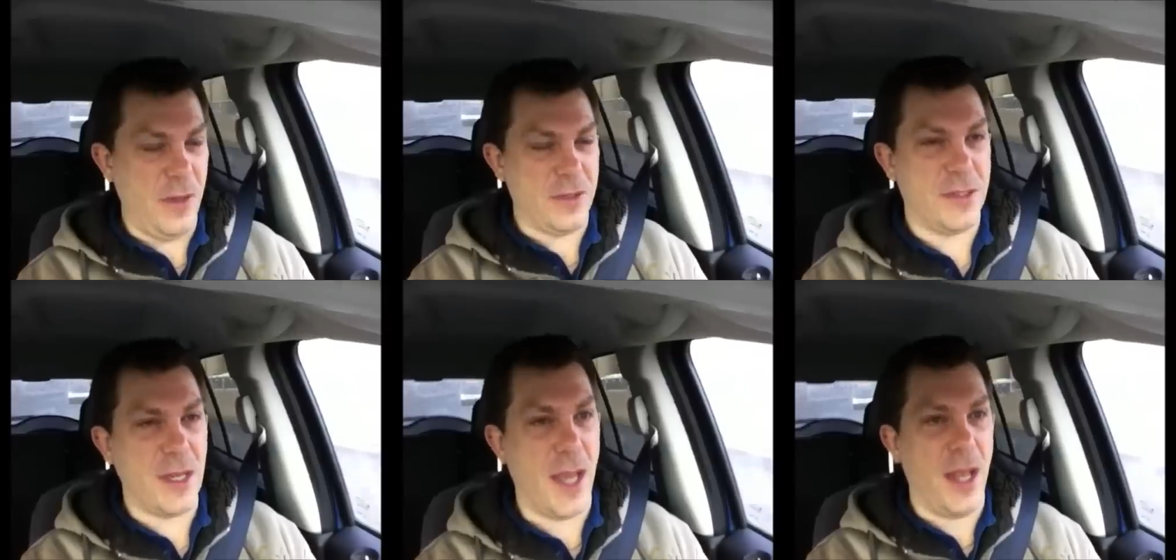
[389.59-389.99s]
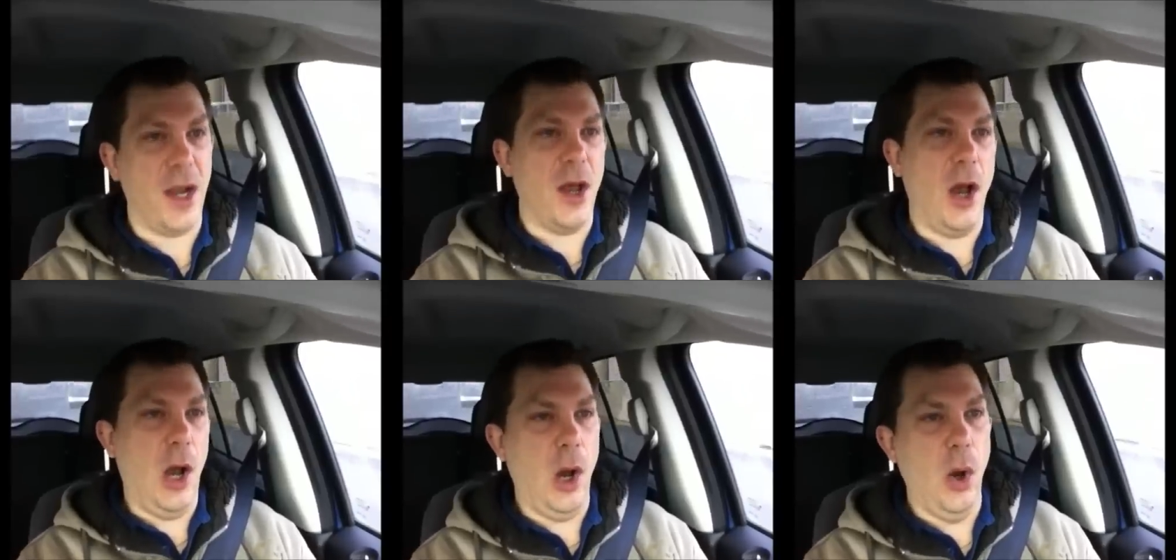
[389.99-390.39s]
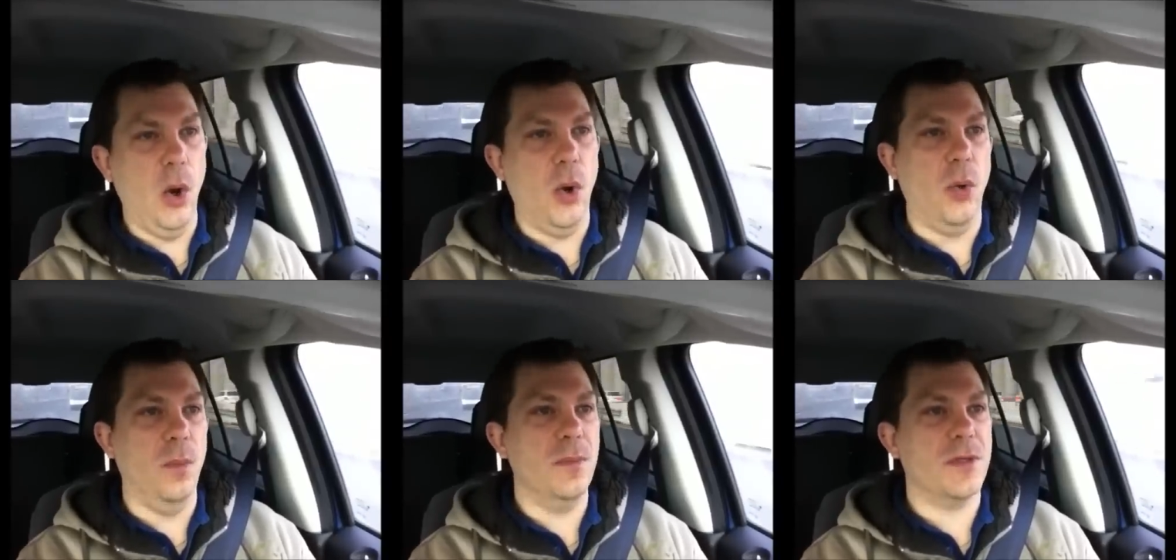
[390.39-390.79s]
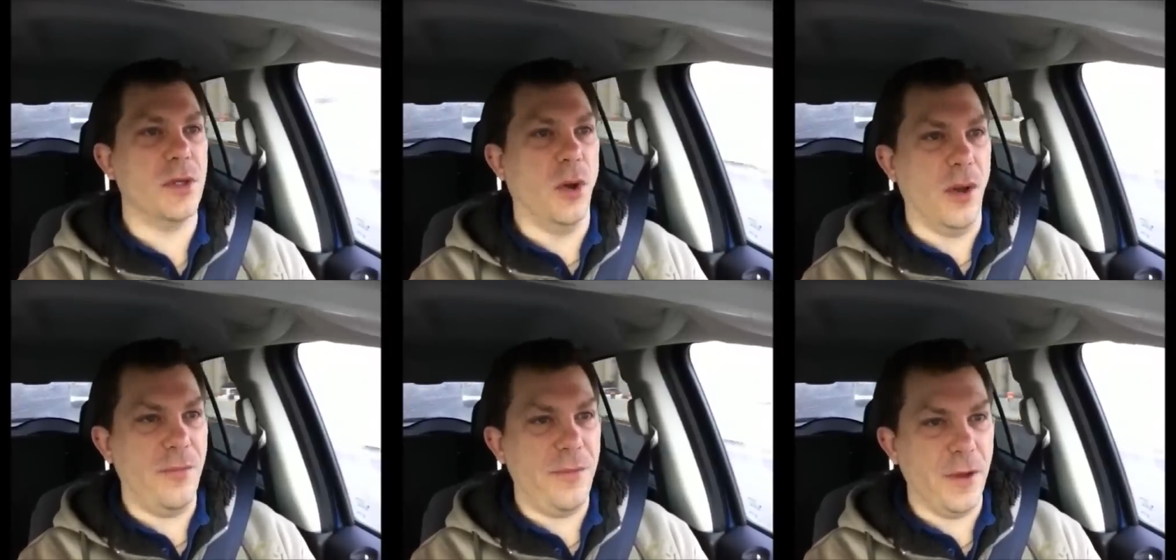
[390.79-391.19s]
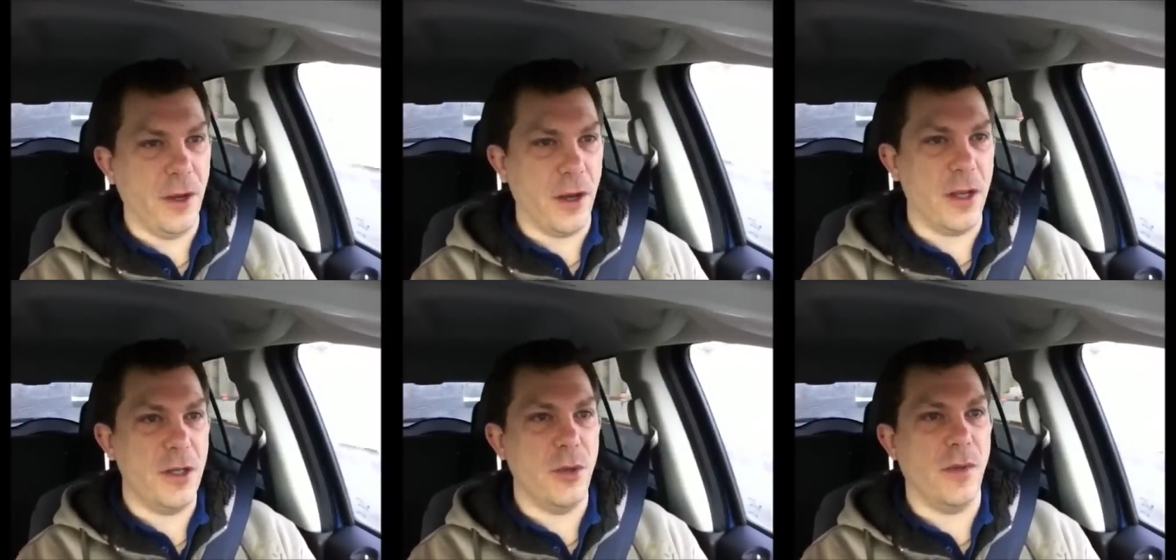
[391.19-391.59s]
this at home, so I
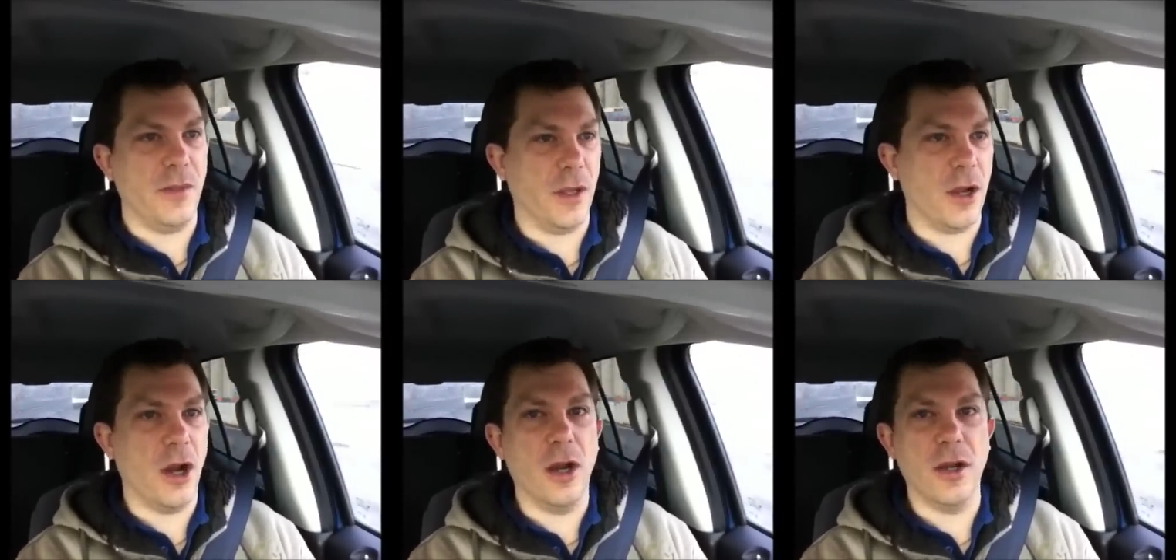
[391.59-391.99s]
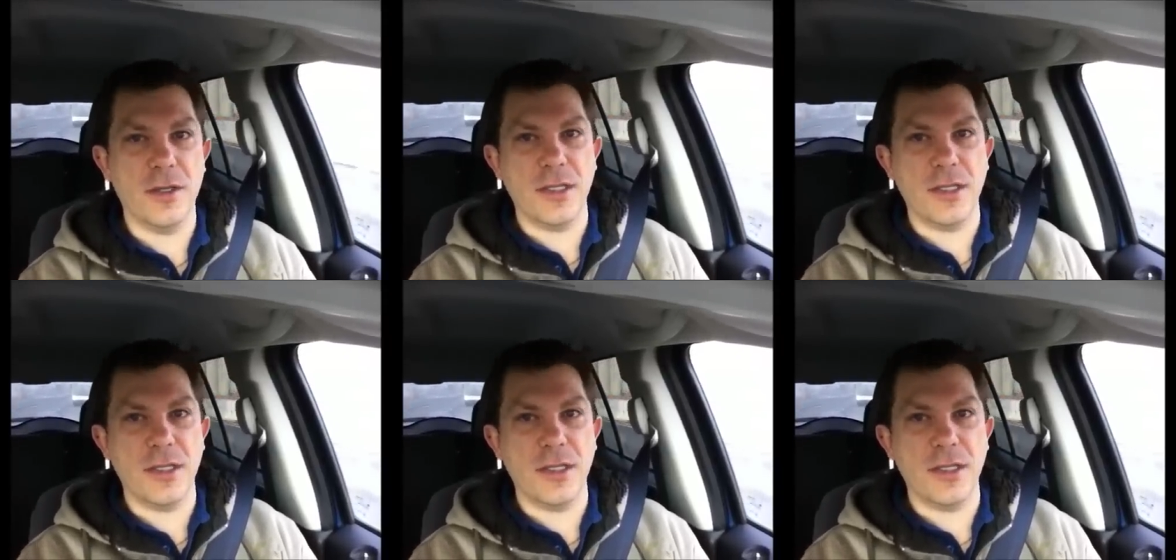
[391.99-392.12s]
figured I'd do it in the car.